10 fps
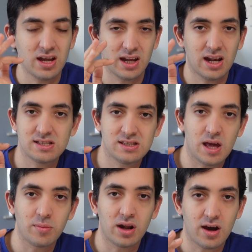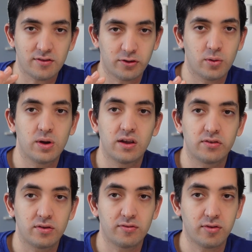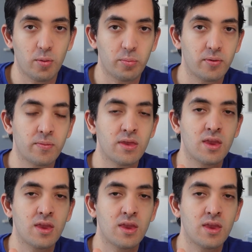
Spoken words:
Get it stable enough so it doesn't flop.